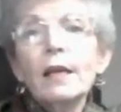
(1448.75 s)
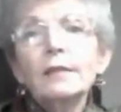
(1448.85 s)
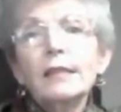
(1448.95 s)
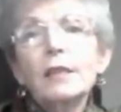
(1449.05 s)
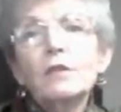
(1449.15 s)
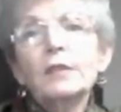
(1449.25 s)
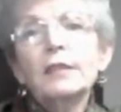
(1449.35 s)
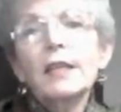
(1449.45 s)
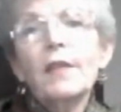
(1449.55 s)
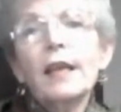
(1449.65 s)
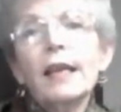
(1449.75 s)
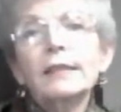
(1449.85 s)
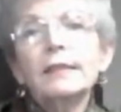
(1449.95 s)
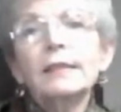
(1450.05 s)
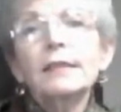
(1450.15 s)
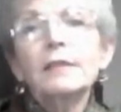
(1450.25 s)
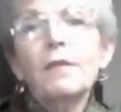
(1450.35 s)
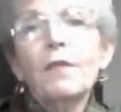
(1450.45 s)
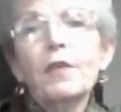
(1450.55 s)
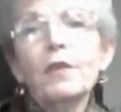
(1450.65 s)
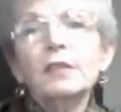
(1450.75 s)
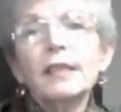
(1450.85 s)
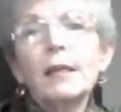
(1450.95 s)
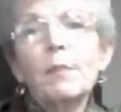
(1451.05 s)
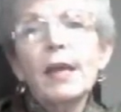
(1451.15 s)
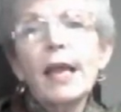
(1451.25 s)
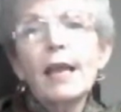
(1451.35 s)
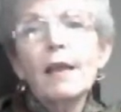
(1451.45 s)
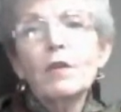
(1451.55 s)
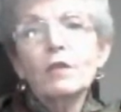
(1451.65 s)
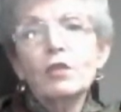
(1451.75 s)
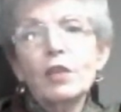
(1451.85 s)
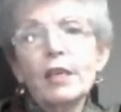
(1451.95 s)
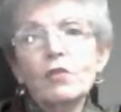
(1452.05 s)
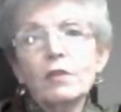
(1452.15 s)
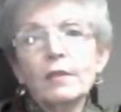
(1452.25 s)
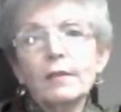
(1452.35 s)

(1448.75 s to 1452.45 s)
Here's an interesting thing, excessive thirst and behavior changes.